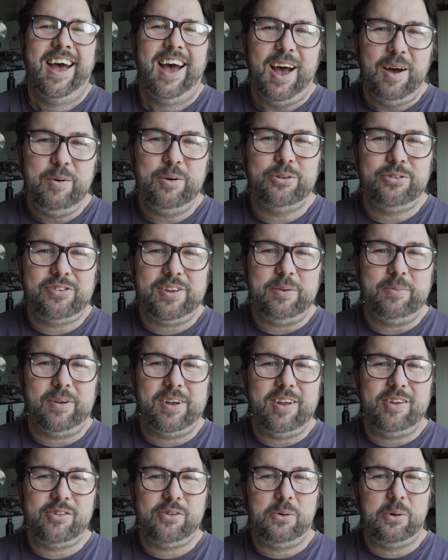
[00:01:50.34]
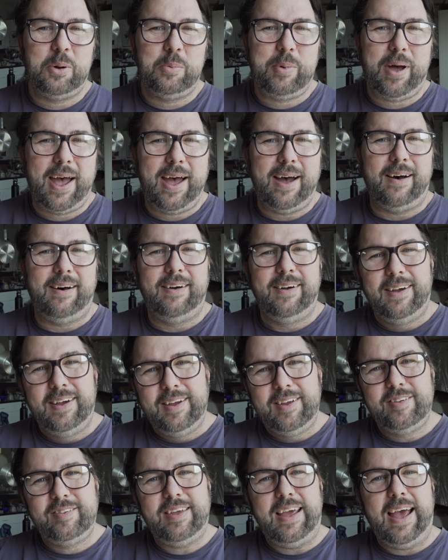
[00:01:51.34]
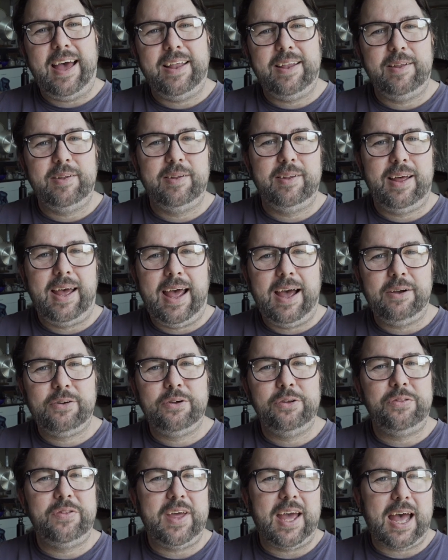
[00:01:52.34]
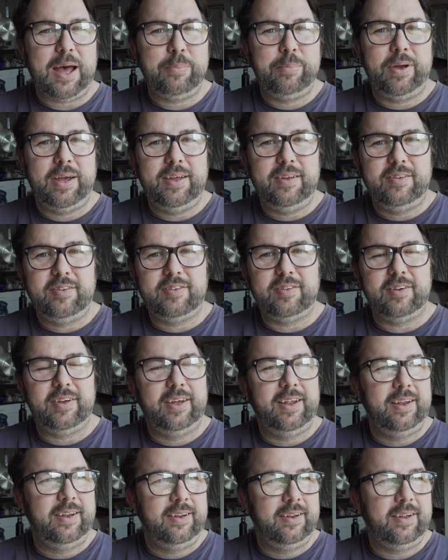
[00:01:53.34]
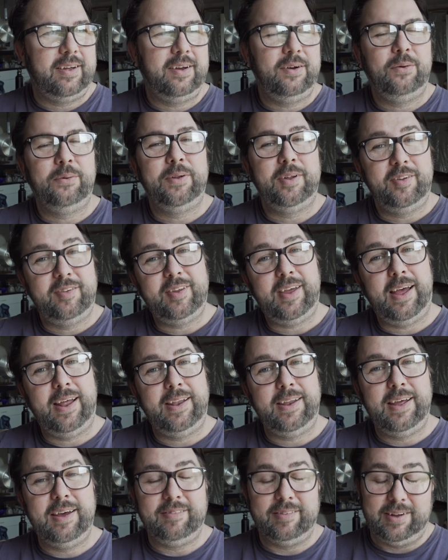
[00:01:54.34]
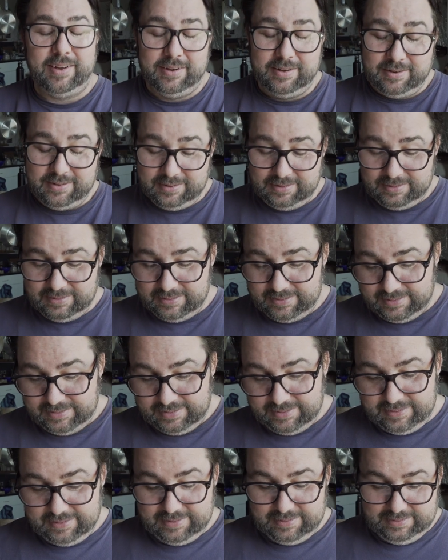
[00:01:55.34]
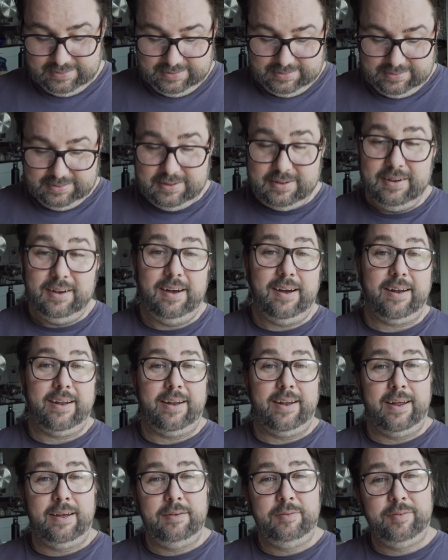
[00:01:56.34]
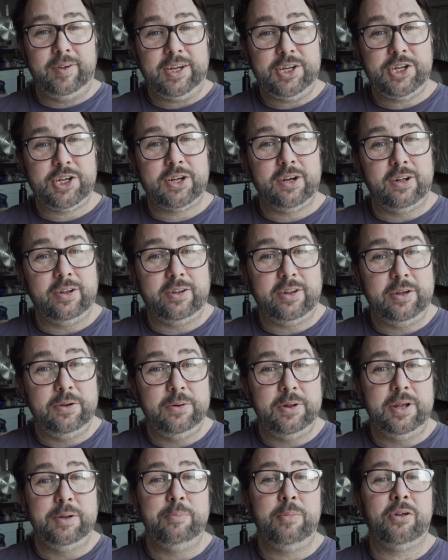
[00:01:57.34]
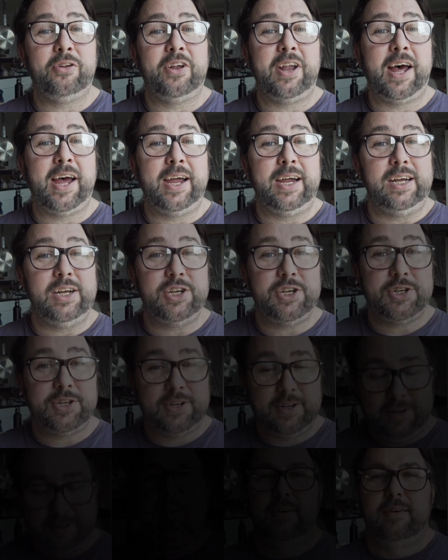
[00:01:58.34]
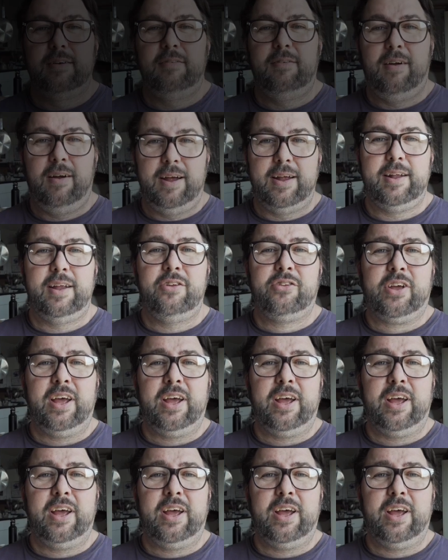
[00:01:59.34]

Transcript: and we'll see what it's all about see how, the, how good the app is and uh, all this that and the other I don't know, things you've got to do in the modern age. Right, let's